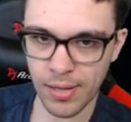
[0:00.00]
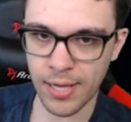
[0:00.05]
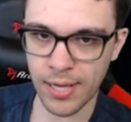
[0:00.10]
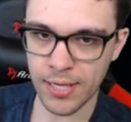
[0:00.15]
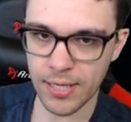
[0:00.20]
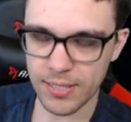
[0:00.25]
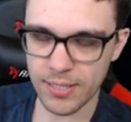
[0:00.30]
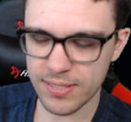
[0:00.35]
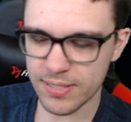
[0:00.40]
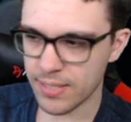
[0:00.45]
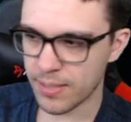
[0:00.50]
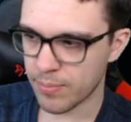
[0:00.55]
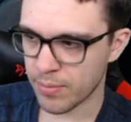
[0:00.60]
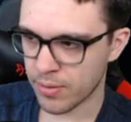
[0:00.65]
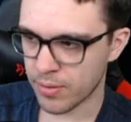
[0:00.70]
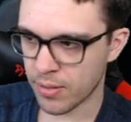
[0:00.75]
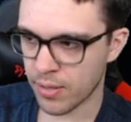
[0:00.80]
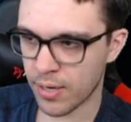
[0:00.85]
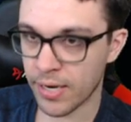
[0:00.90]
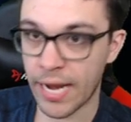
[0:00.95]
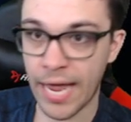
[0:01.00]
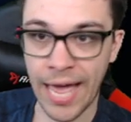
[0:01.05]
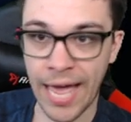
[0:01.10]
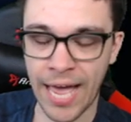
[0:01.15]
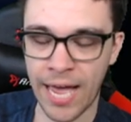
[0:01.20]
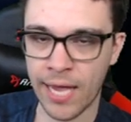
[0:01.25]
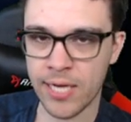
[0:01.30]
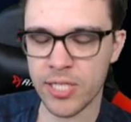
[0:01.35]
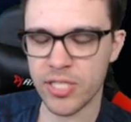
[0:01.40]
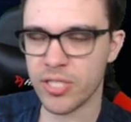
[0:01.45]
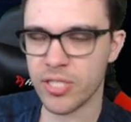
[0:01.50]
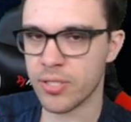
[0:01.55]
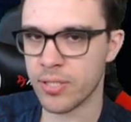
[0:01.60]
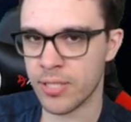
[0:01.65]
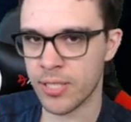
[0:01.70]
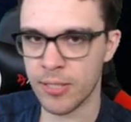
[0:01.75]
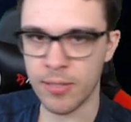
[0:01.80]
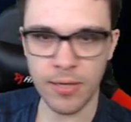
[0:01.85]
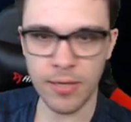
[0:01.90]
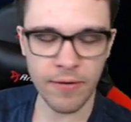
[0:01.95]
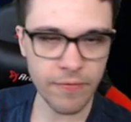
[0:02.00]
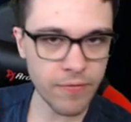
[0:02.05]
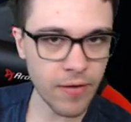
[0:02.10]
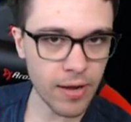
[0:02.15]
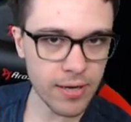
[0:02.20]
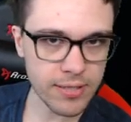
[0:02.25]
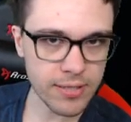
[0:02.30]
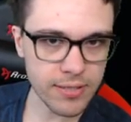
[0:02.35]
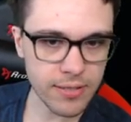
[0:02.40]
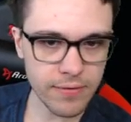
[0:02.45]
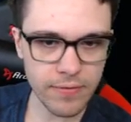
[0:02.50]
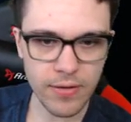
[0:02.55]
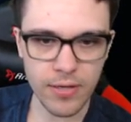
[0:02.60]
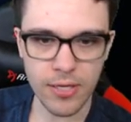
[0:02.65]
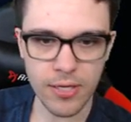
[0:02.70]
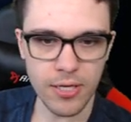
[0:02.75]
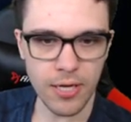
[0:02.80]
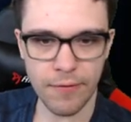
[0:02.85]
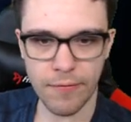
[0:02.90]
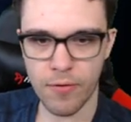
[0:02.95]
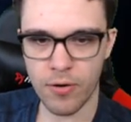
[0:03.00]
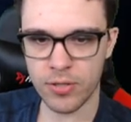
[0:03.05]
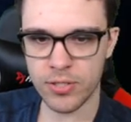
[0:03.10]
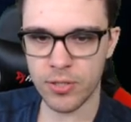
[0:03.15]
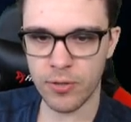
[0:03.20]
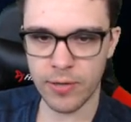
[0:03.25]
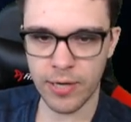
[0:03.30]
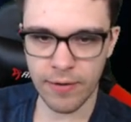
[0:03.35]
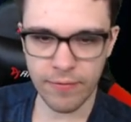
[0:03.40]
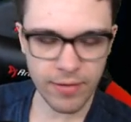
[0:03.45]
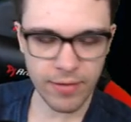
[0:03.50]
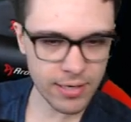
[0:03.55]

a setup like Sleeping Lion actually effective.